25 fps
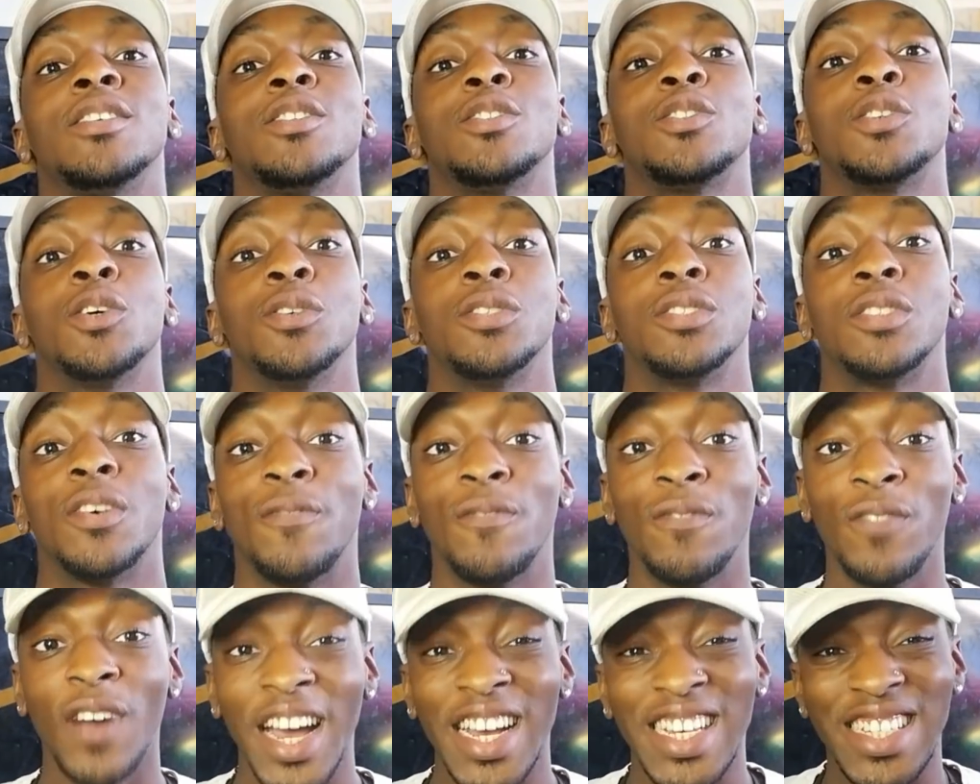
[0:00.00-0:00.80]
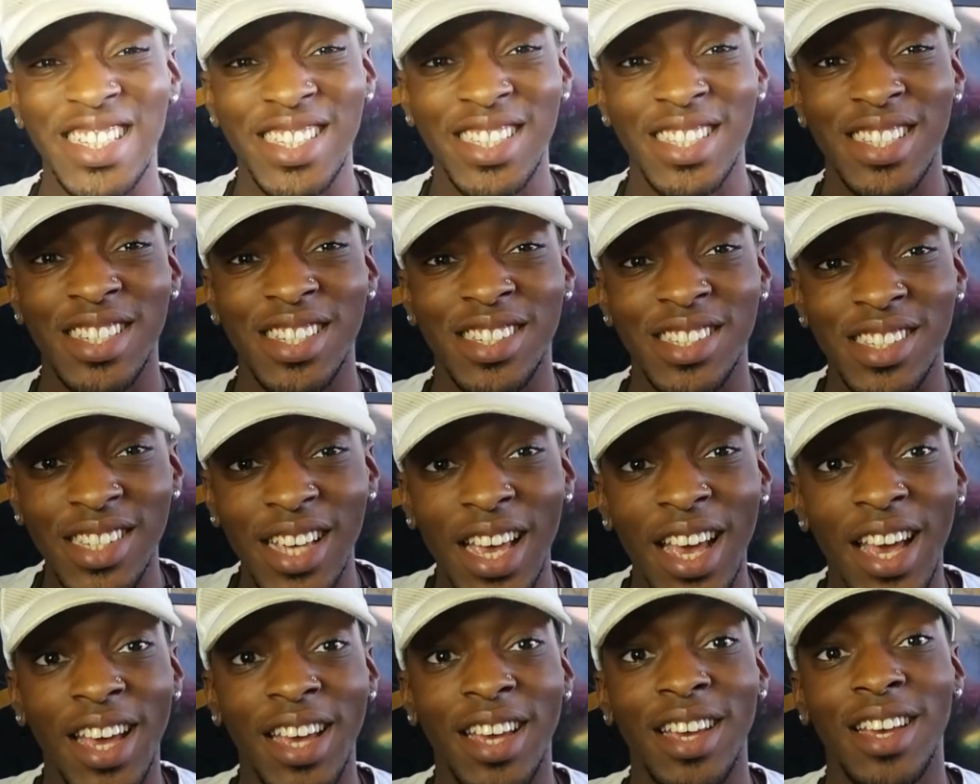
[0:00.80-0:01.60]
So suffice to
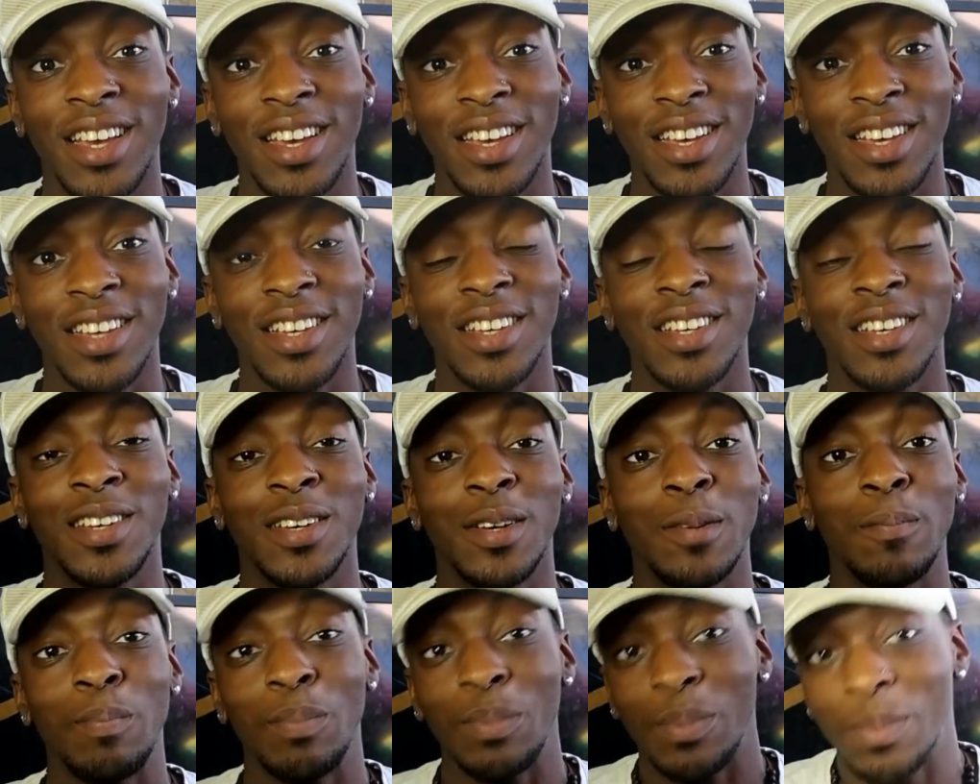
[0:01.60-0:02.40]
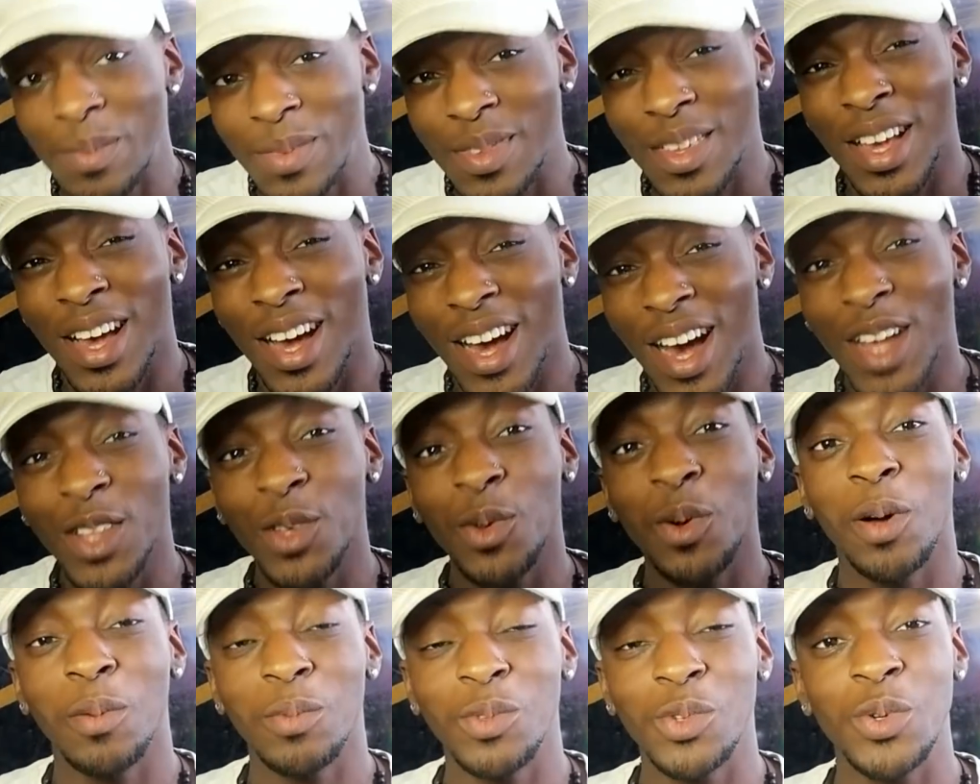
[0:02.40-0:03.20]
say, I
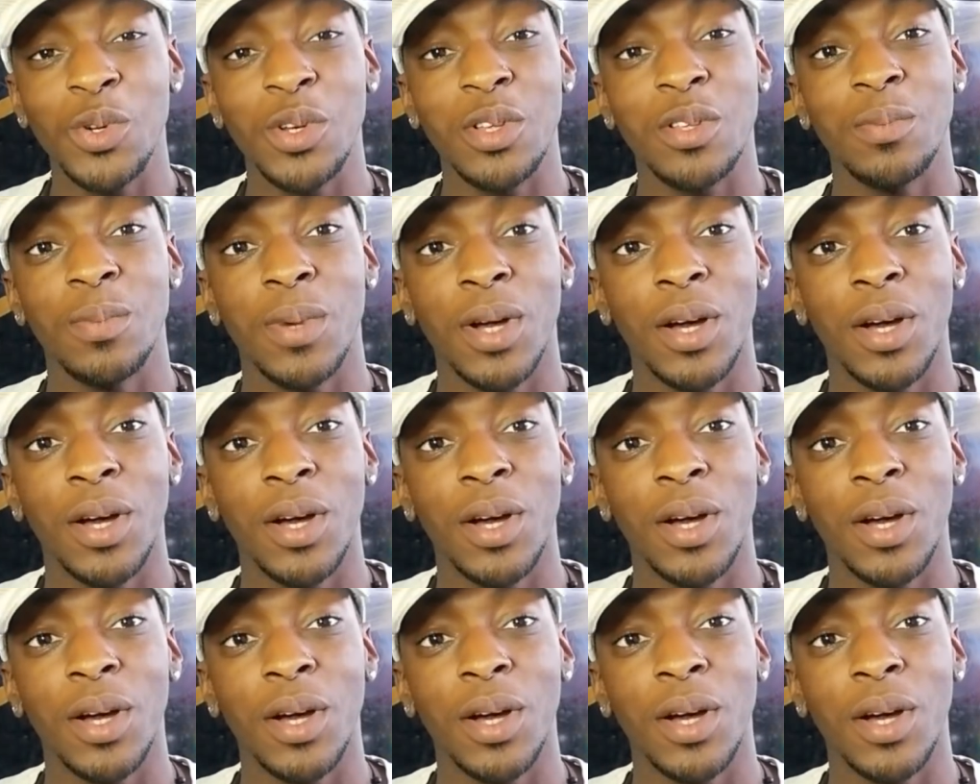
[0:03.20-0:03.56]
know what I'm talking